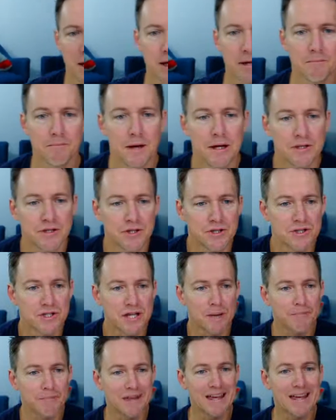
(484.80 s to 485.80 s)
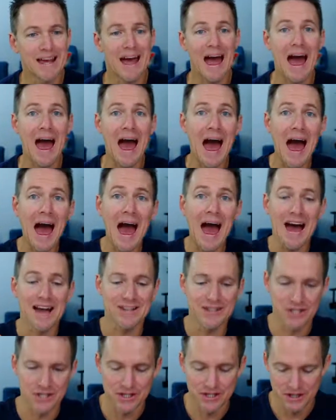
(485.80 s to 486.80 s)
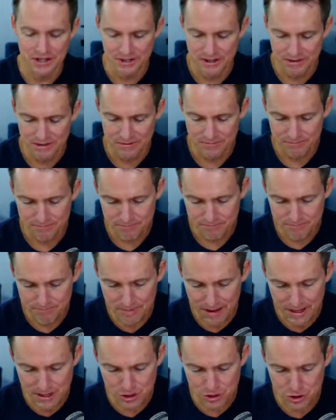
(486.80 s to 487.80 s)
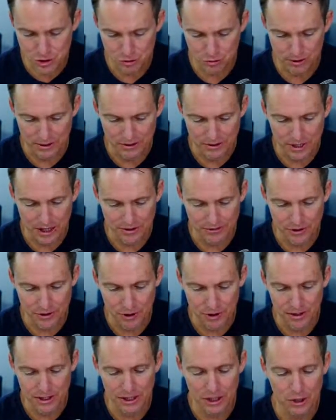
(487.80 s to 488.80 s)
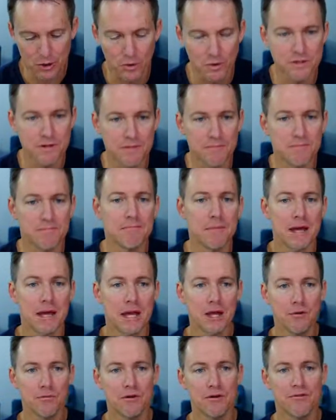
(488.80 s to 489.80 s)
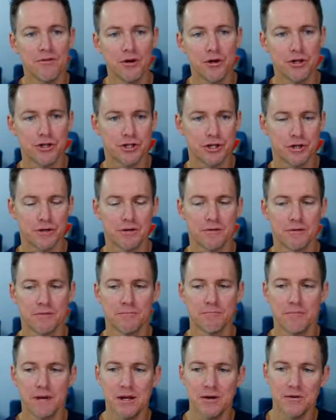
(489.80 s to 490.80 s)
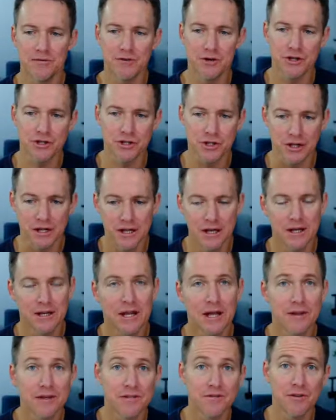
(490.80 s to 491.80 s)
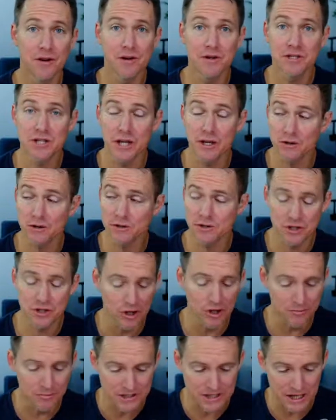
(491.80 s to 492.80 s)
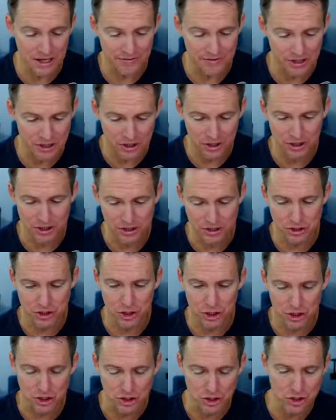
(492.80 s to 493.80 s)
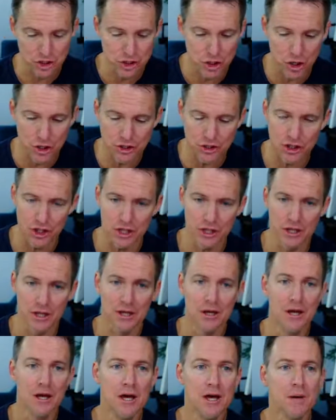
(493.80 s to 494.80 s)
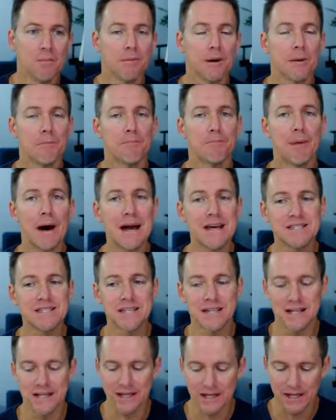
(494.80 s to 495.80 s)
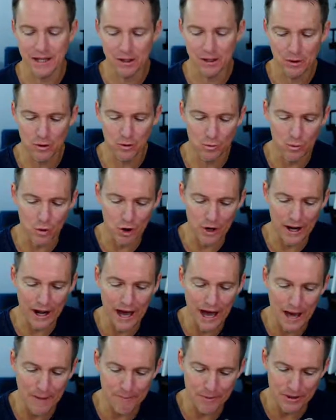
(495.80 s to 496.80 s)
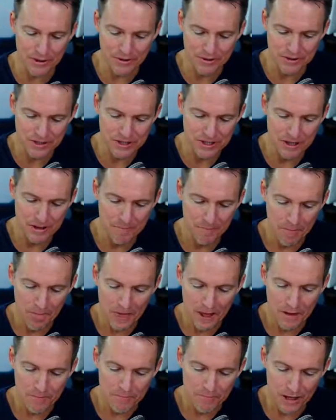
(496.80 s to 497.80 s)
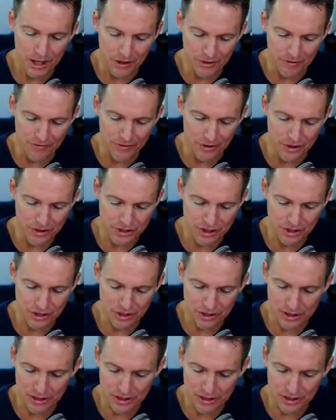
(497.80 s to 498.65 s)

mentioned something at mentoring the other night, and he calls it mean reversion. Mean reversion. Now, it's a very technical term. It's out there. You can search it. But basically, what happens, mean reversion,